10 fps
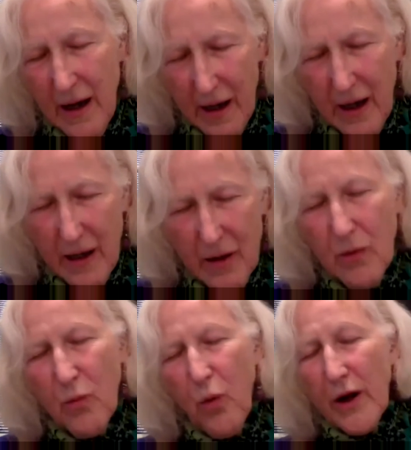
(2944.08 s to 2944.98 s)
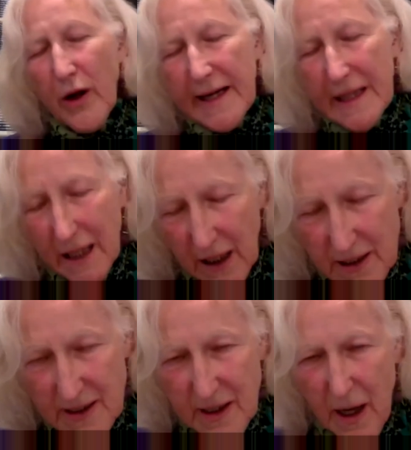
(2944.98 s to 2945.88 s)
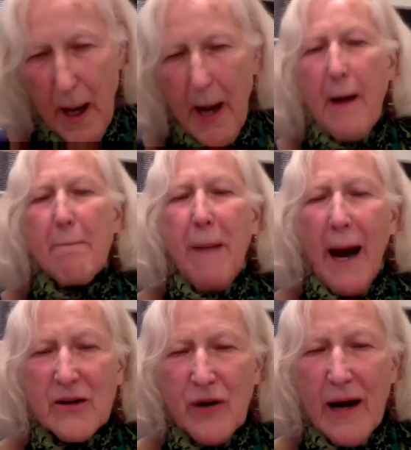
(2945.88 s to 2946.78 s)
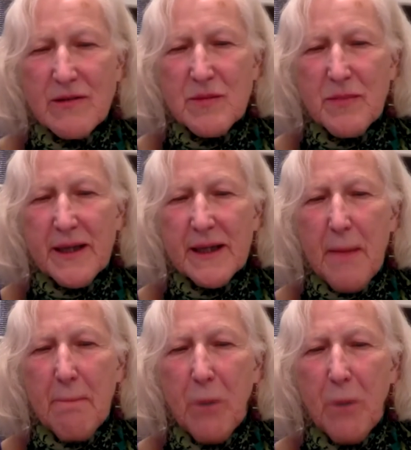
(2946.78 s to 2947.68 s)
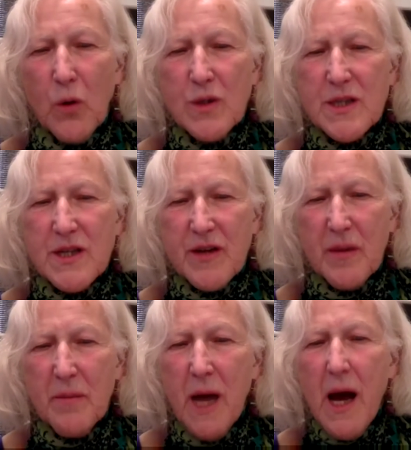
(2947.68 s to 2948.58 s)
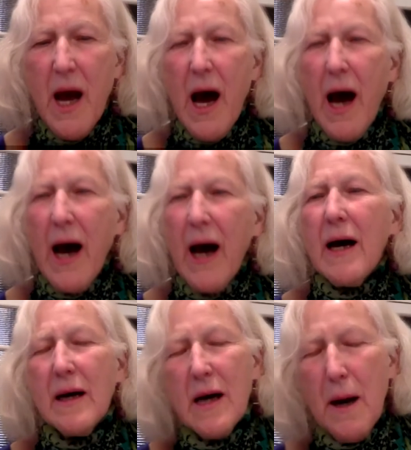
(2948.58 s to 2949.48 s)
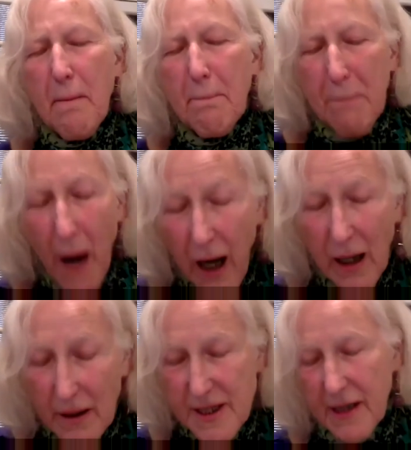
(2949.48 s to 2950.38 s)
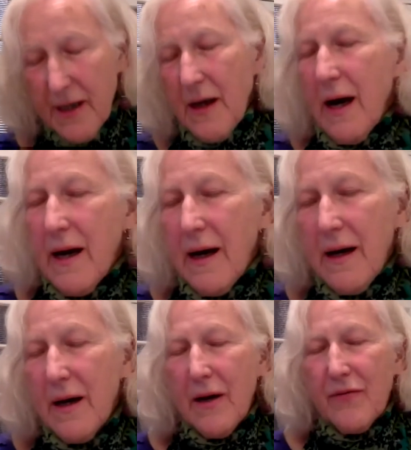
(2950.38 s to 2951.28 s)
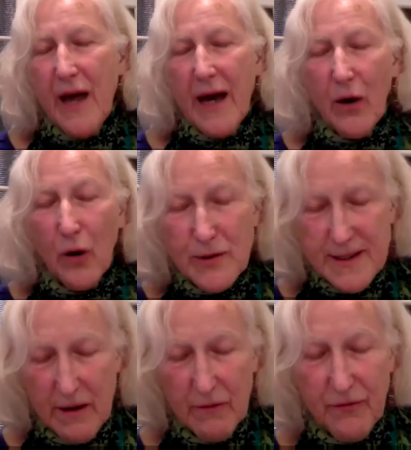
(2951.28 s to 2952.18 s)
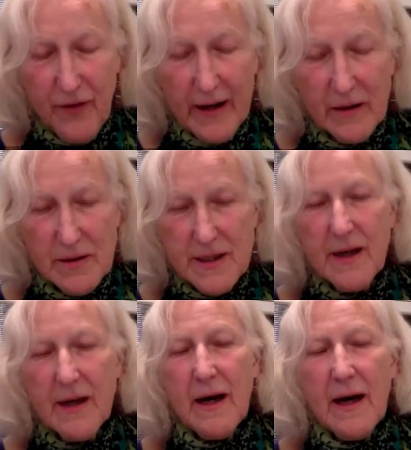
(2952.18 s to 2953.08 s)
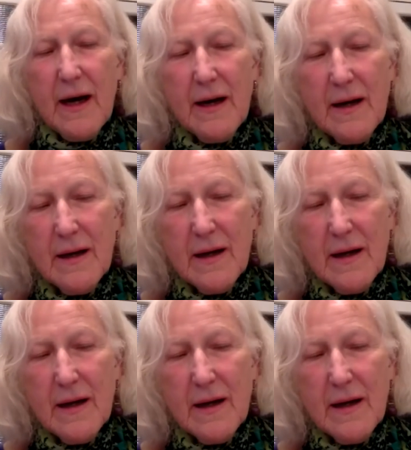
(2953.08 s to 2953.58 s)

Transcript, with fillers: uh, working class uh, backgrounds being important to them. Uh, but uh, they also felt uh,